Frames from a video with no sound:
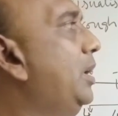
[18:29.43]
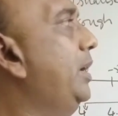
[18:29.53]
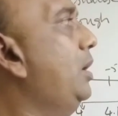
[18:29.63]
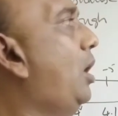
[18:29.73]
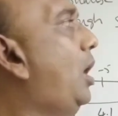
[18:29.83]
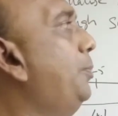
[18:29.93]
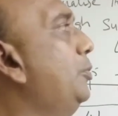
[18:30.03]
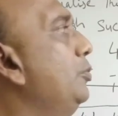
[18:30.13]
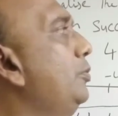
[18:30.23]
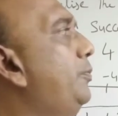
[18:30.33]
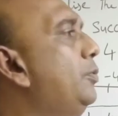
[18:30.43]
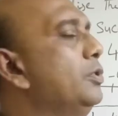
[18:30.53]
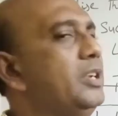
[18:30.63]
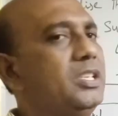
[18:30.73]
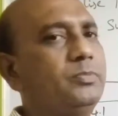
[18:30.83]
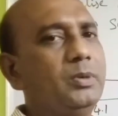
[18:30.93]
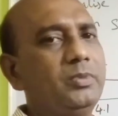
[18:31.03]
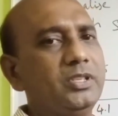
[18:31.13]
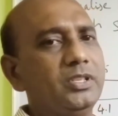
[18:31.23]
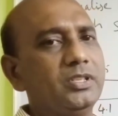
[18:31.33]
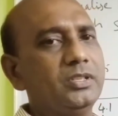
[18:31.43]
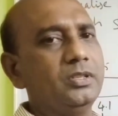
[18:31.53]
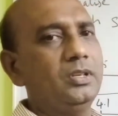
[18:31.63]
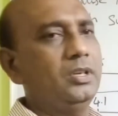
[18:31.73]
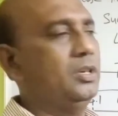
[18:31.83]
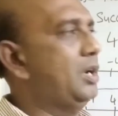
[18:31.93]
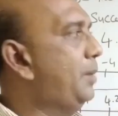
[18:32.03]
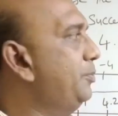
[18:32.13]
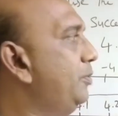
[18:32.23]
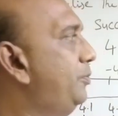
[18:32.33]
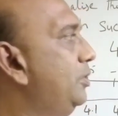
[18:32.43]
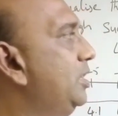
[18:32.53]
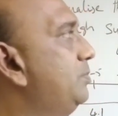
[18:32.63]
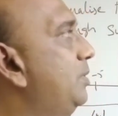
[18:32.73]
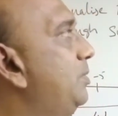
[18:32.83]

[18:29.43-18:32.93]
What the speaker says: line up to 4 decimal places. Up to 4 decimal